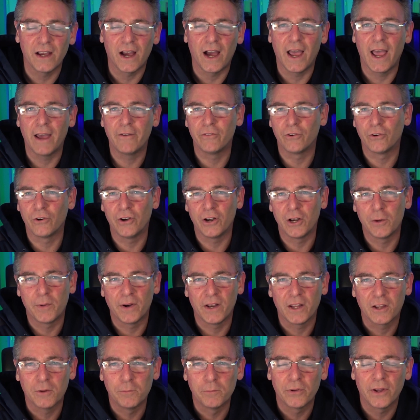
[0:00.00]
I haven't heard
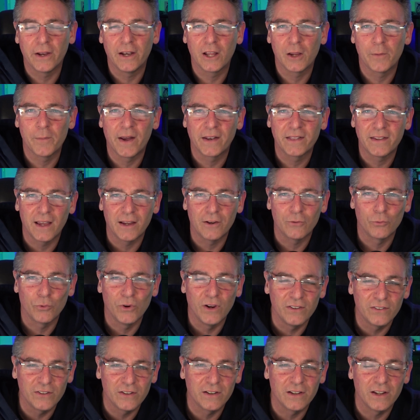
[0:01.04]
anybody complaining about that
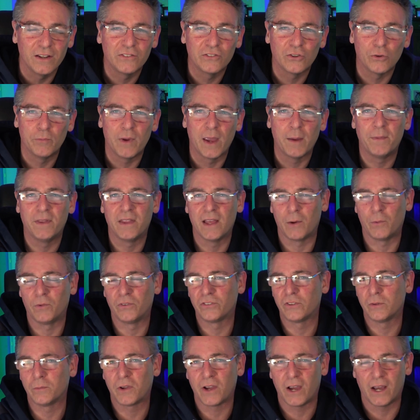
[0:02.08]
recently, so maybe that was
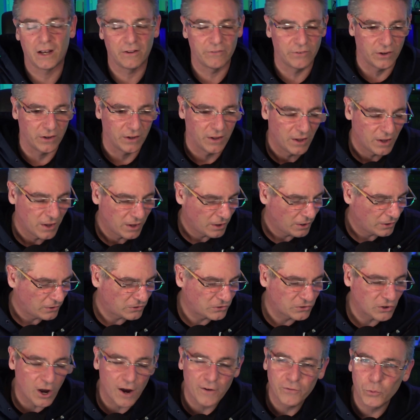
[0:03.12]
some kind of a
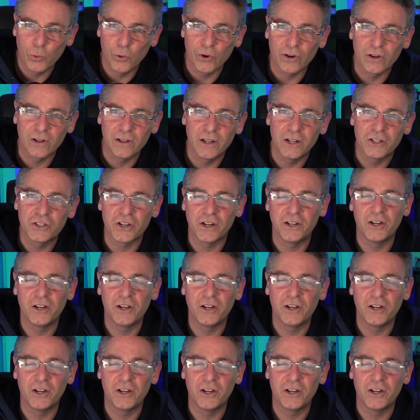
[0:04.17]
software glitch.